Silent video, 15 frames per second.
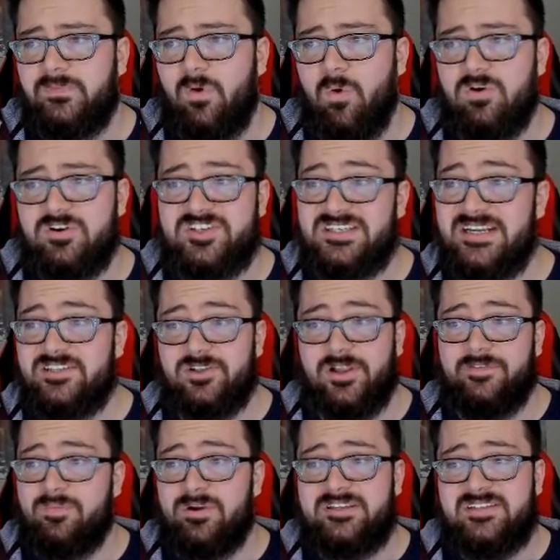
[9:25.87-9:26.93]
Or Sneasel
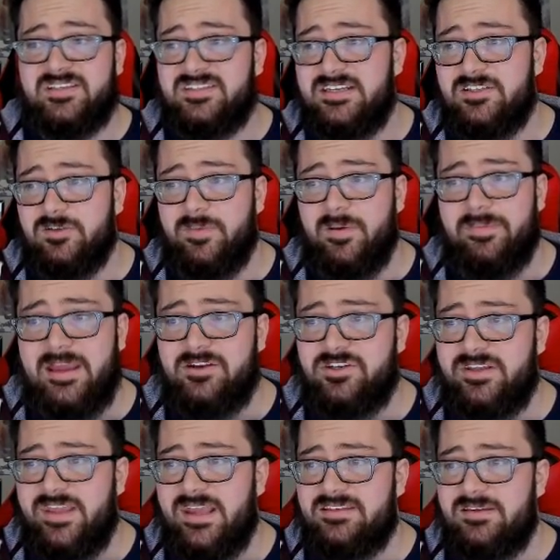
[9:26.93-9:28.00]
if he brings the Sneasel, but
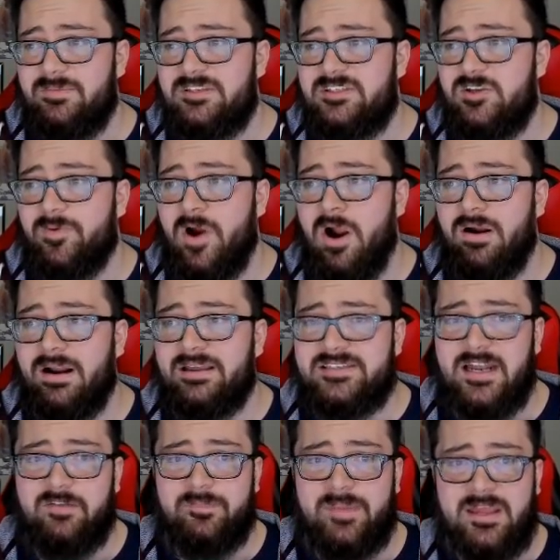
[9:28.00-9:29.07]
he can't hit me super hard
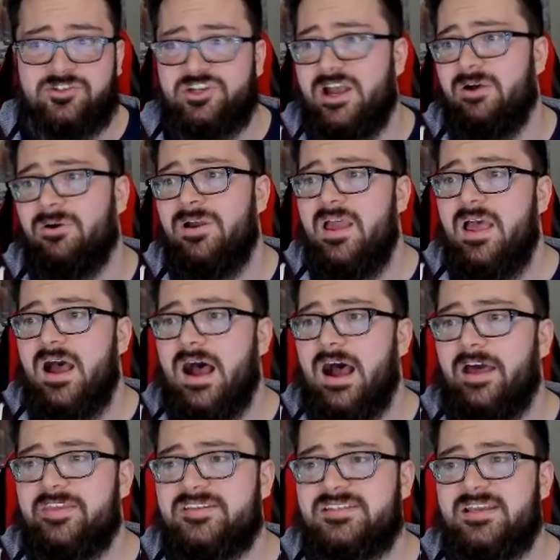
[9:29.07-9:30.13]
outside of Mienshao.
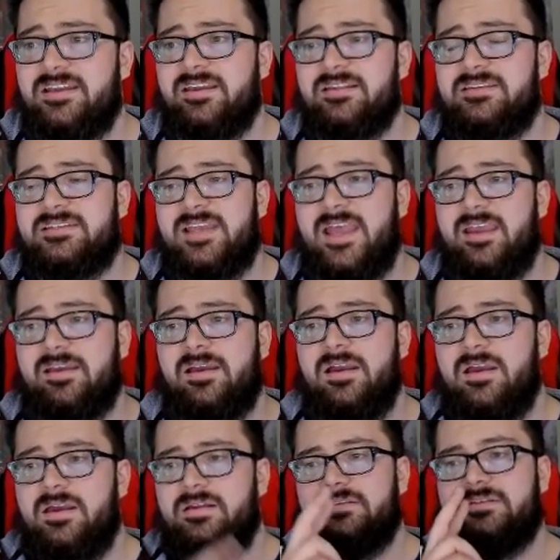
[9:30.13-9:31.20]
This thing can take
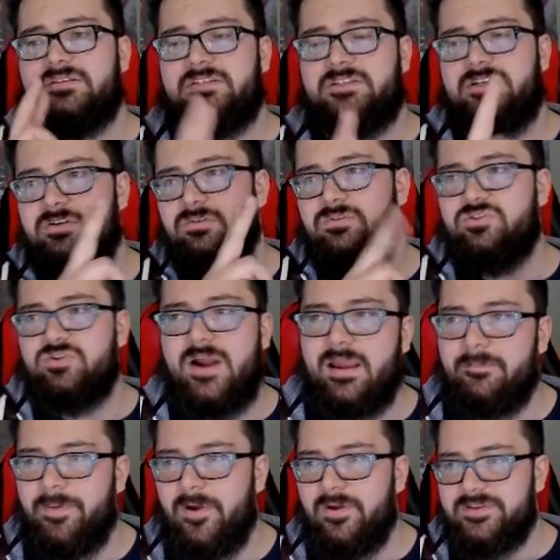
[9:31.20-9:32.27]
2
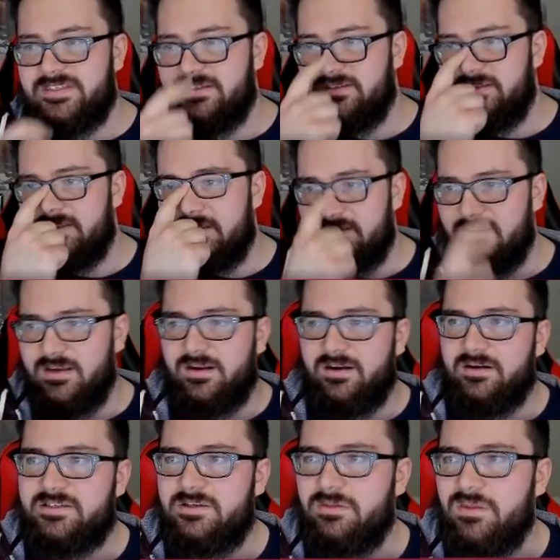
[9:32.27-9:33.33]
Dragon Pulses,
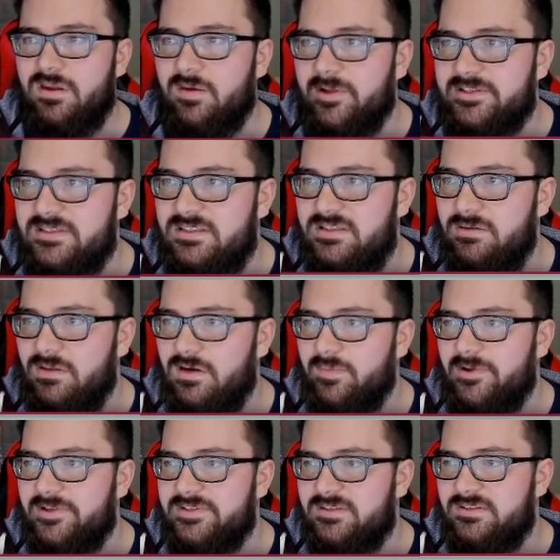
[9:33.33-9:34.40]
or 2 Thunderbolts. 2
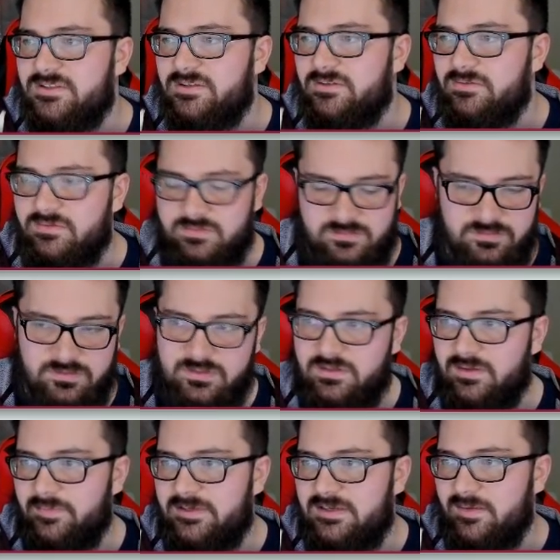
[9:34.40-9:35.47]
Thunderpulses or 2,
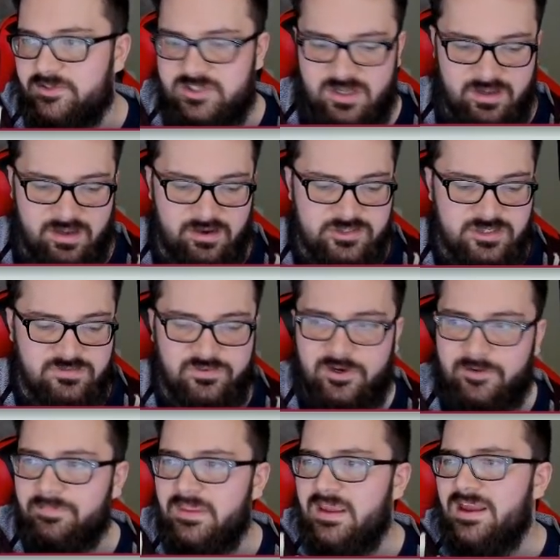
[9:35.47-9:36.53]
let me double check here, just
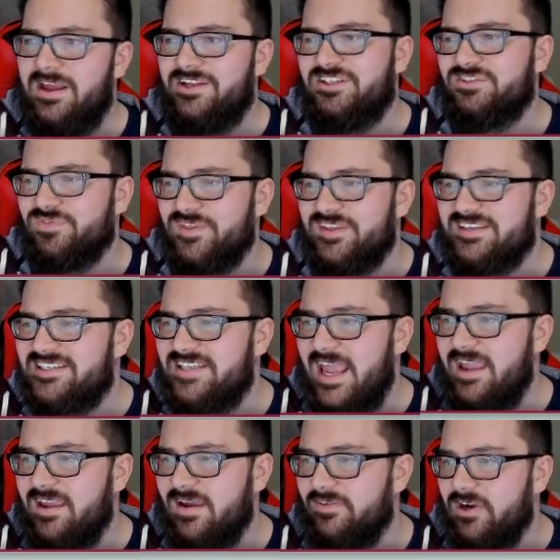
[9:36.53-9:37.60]
for the
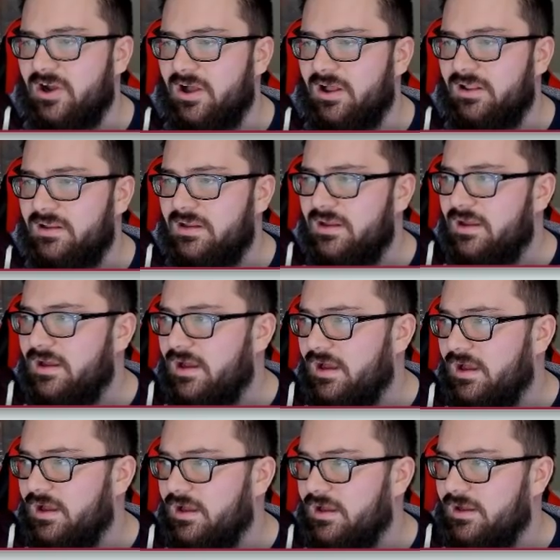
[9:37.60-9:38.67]
sake of it all.
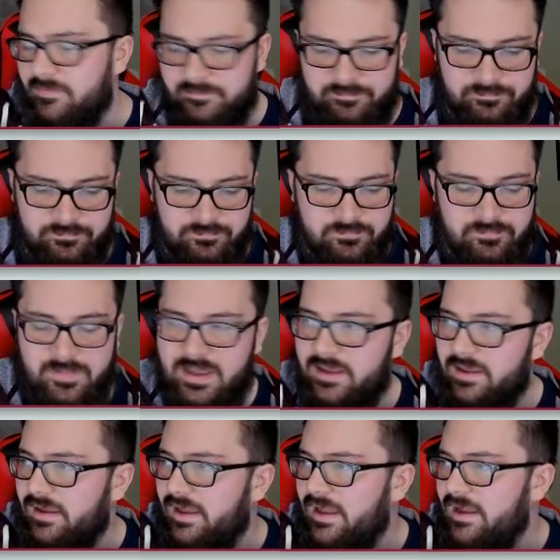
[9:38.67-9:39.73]

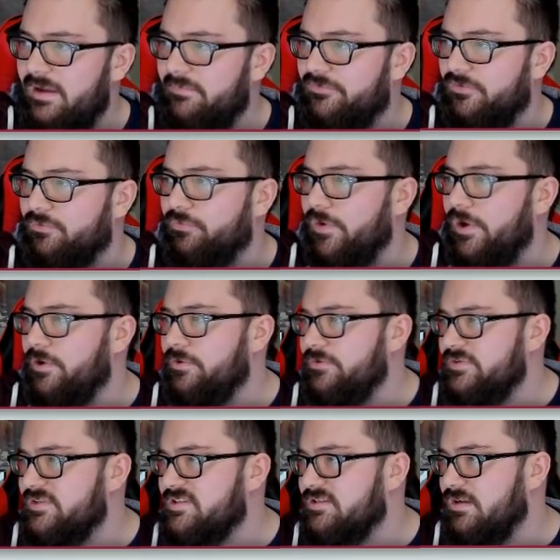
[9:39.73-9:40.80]
Mega
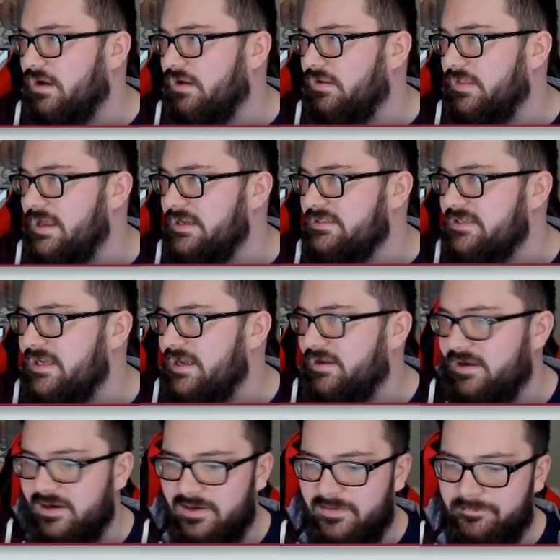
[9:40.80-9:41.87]
Ampharos, all-out
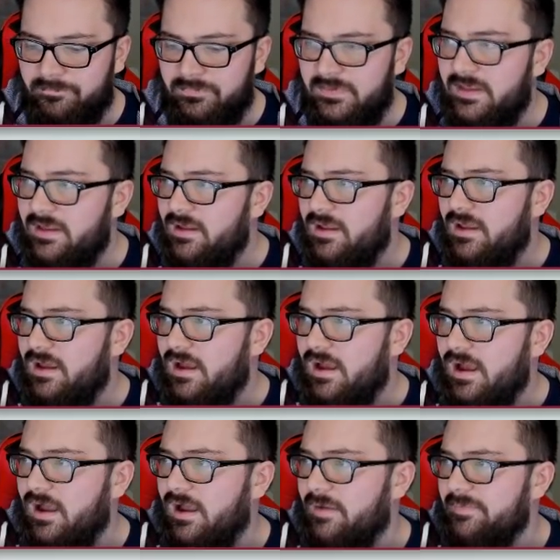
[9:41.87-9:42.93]
attacker.
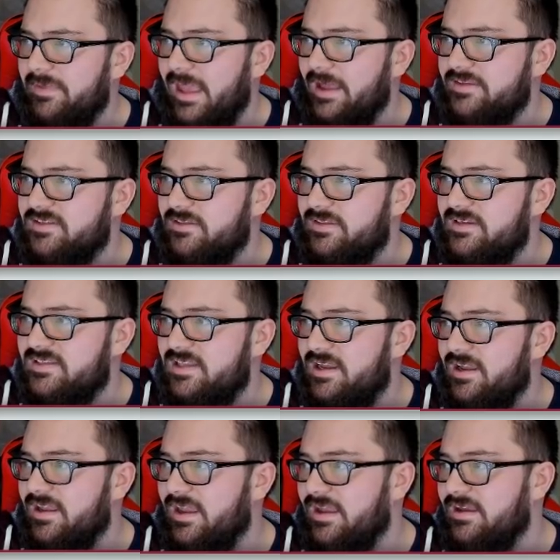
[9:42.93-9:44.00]
Yeah, so this
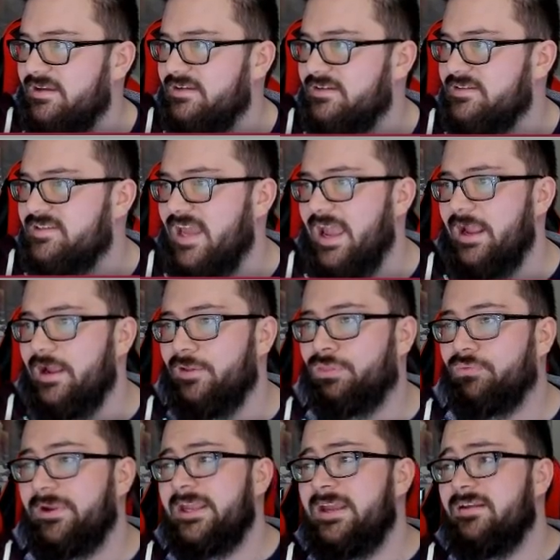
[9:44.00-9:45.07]
thing is a
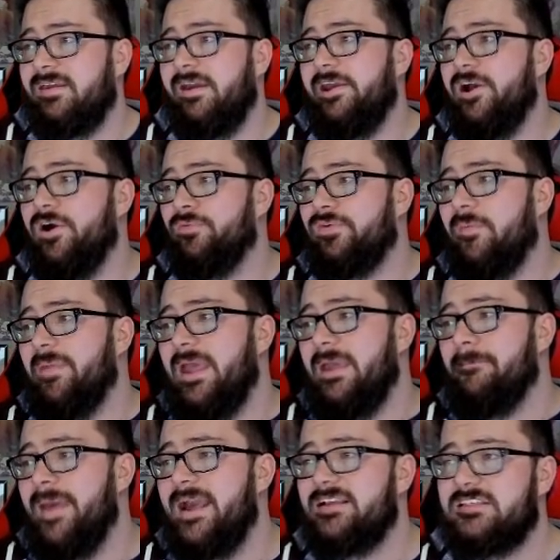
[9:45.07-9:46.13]
3-hit KO from a
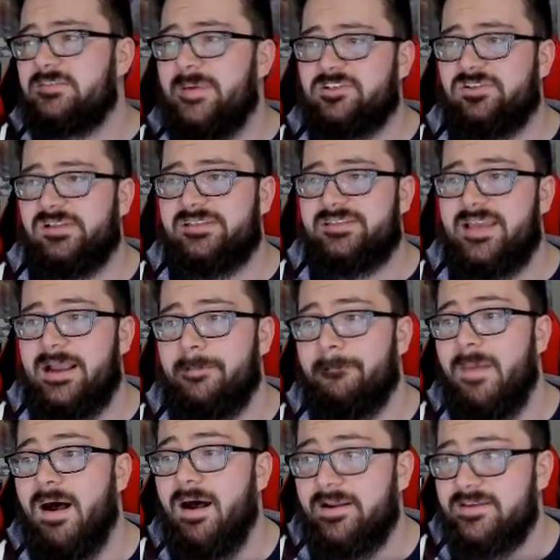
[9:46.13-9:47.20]
max special attack,
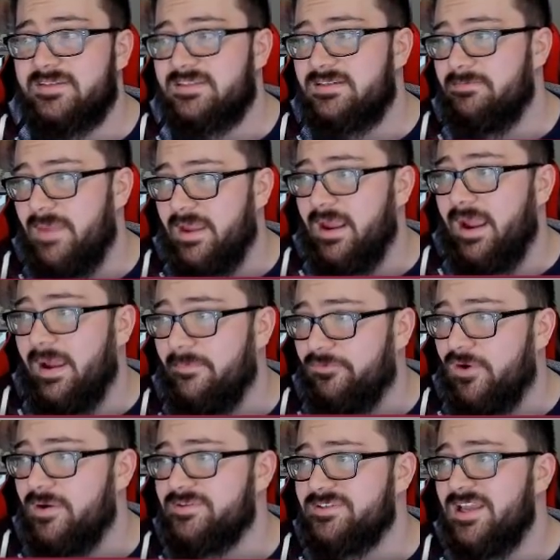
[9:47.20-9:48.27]
modest Mega
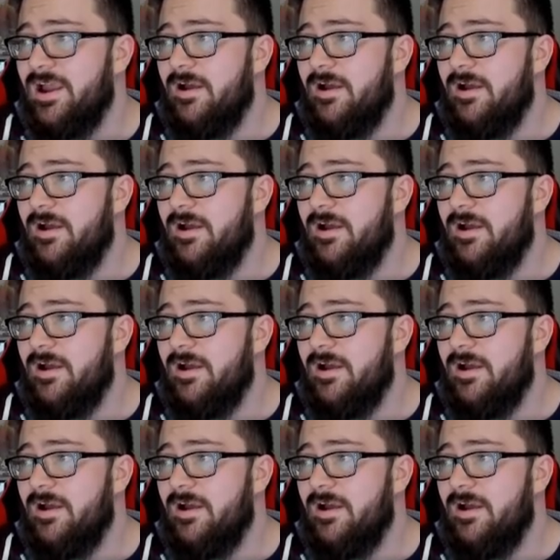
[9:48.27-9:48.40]
Ampharos.